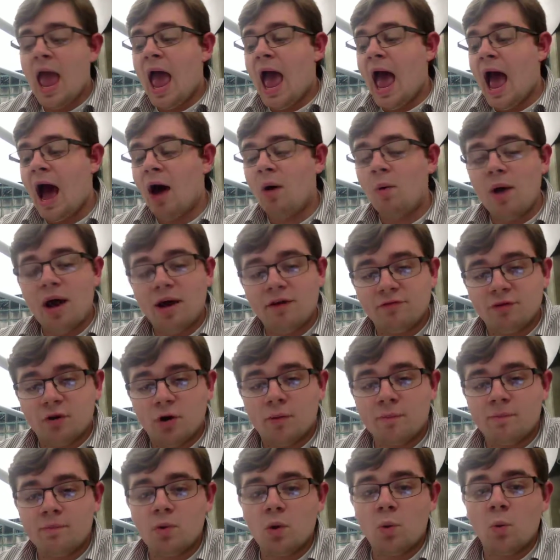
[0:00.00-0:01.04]

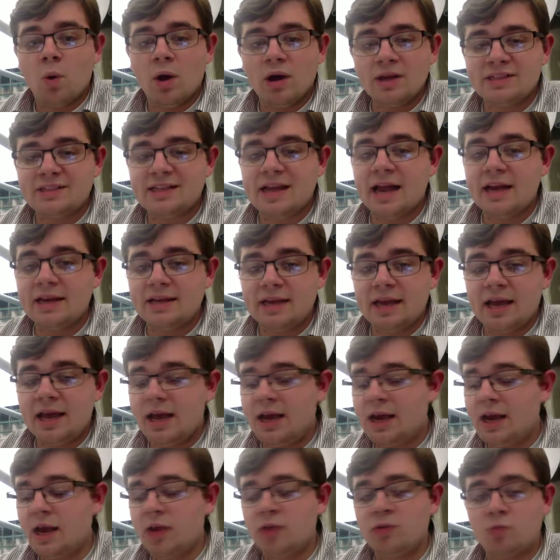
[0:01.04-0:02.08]
However, once I
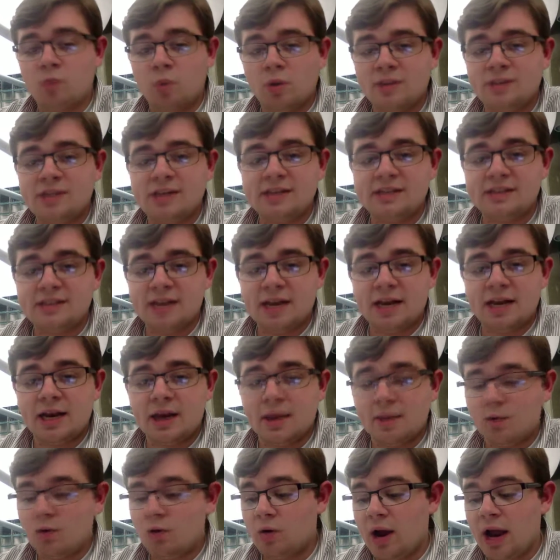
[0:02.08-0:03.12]
set it
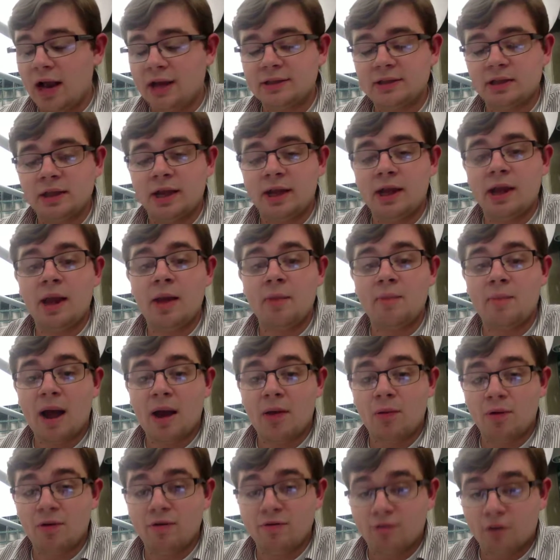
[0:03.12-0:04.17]
up correctly by
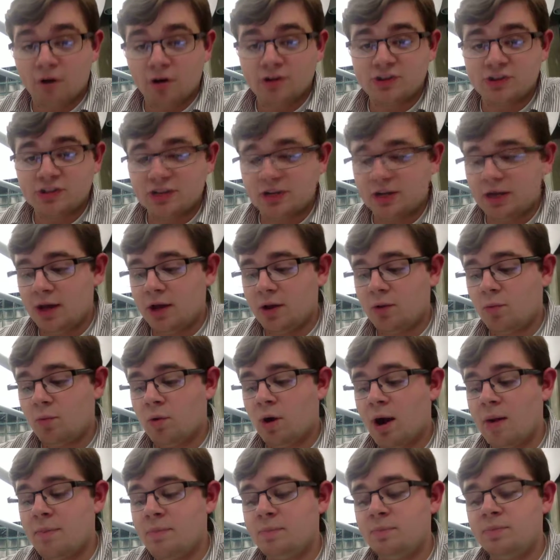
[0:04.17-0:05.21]
reversing it,
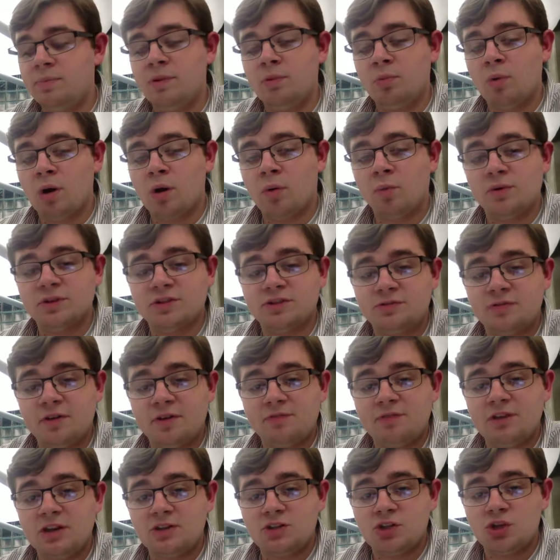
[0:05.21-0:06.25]
where it was
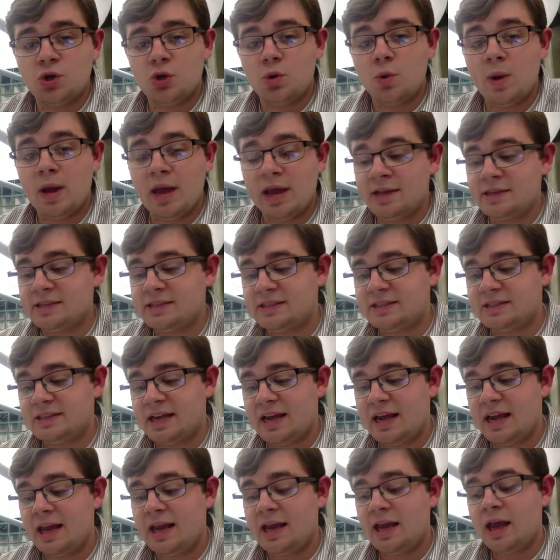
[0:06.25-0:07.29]
52
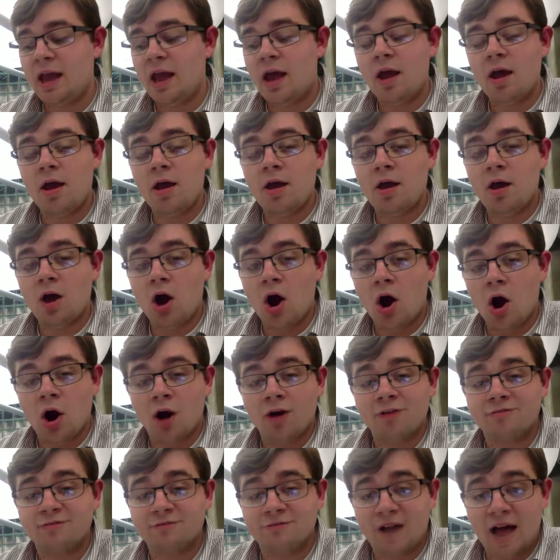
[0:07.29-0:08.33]

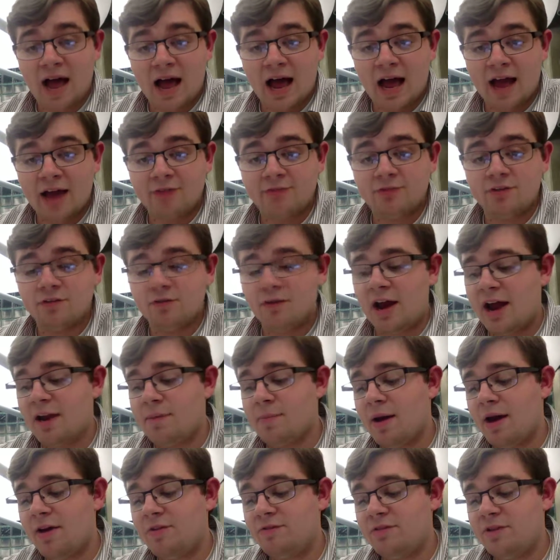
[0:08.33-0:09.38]
NCR 5
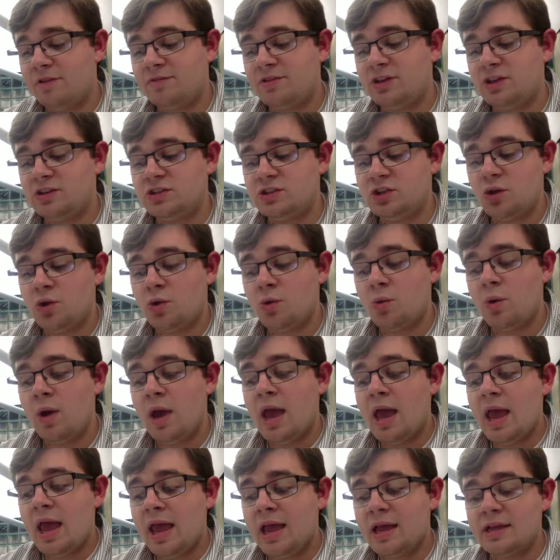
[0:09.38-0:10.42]
divided by 52
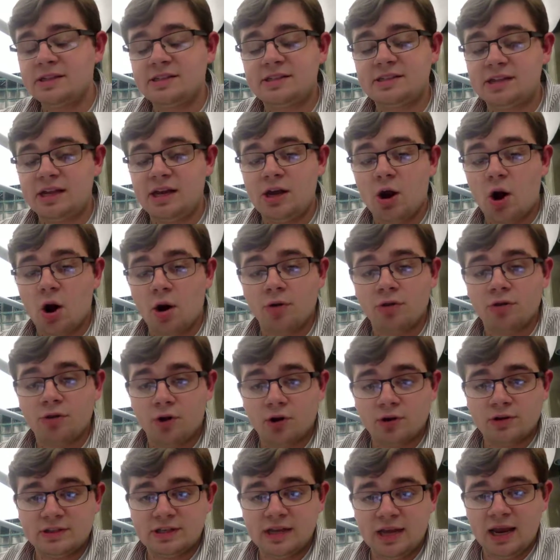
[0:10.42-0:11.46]
NCR
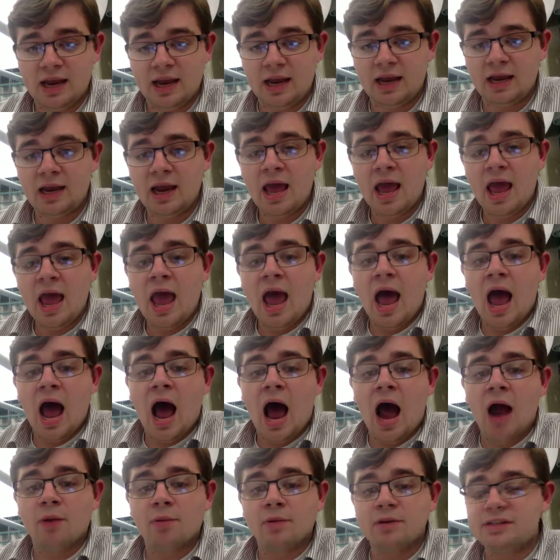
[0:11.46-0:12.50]
13,
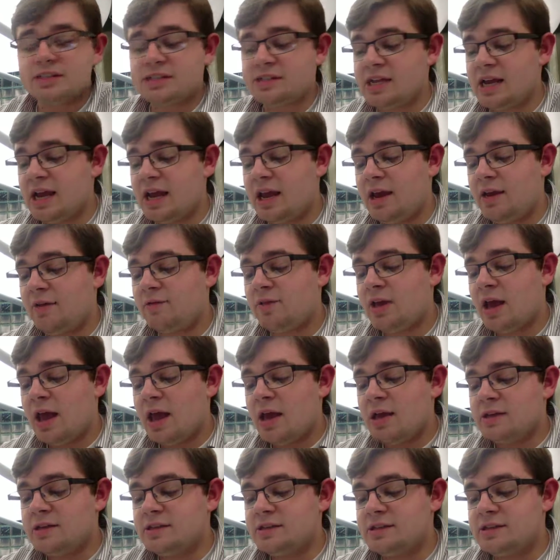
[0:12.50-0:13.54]
I received
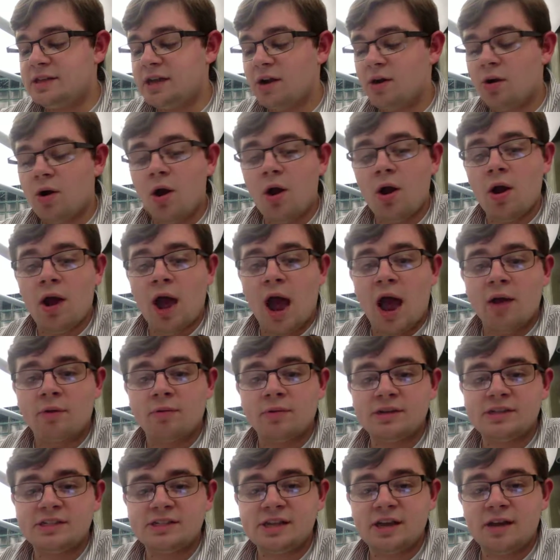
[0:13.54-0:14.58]

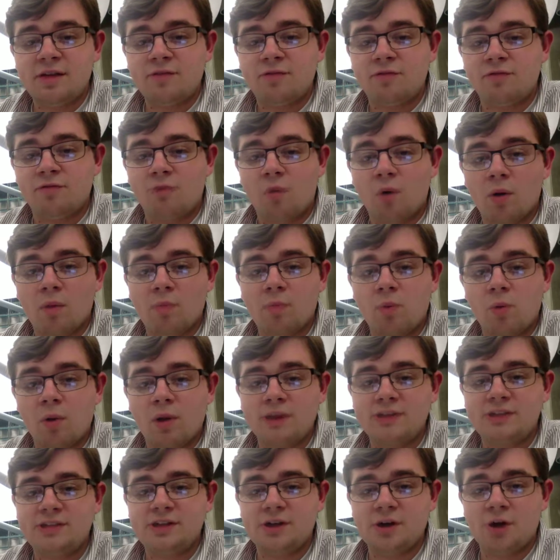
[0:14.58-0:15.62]

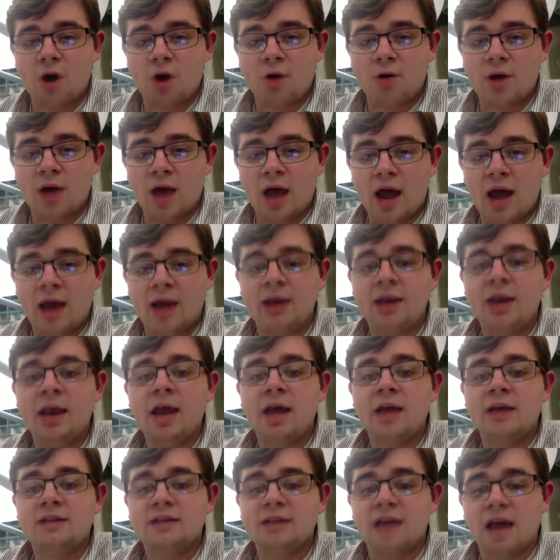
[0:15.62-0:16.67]
4.09
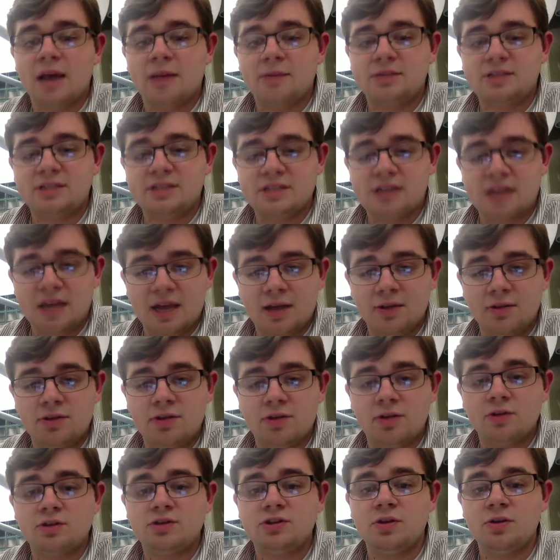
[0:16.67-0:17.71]
times
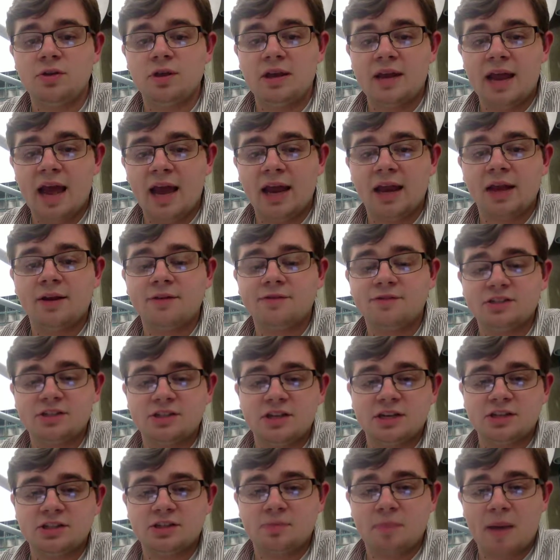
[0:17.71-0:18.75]
10th to the
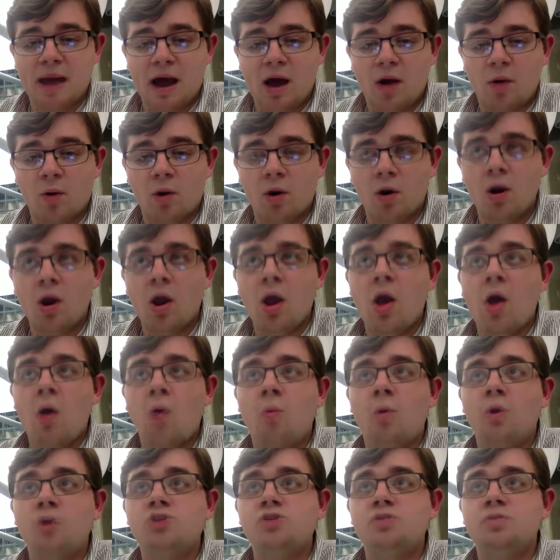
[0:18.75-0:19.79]
-6th power,
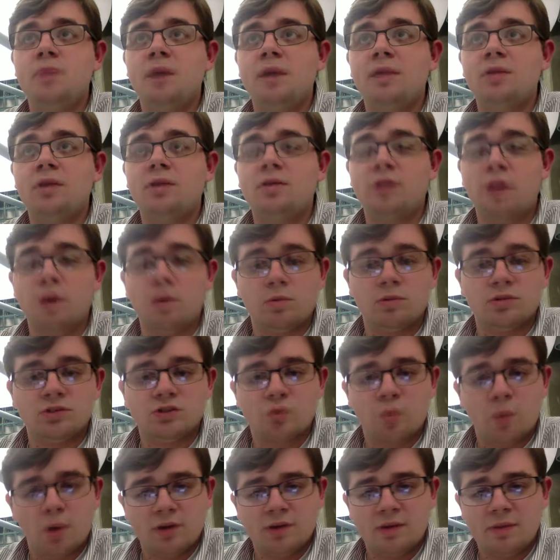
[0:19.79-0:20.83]
which meant that there was
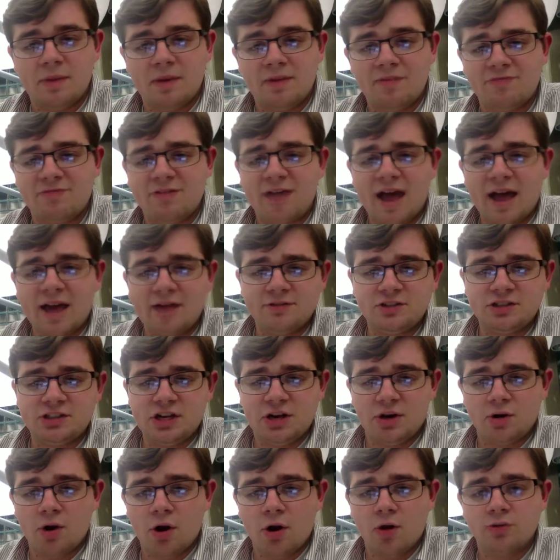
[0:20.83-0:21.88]
going to be 5
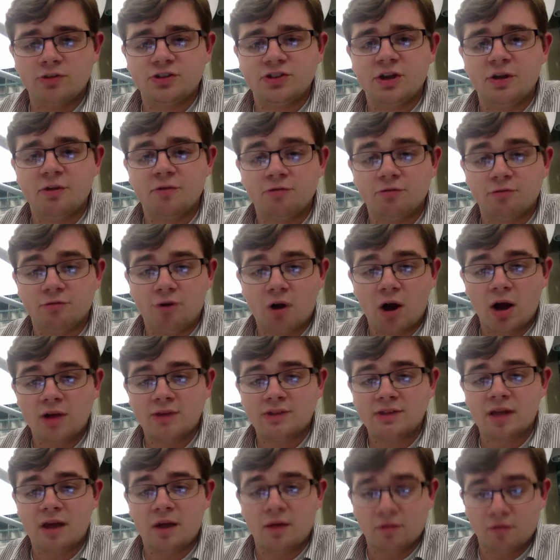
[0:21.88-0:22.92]
zeros in
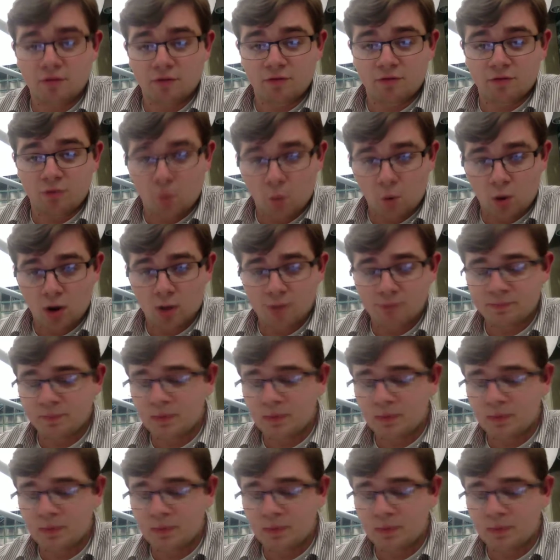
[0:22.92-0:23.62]
front of the 4.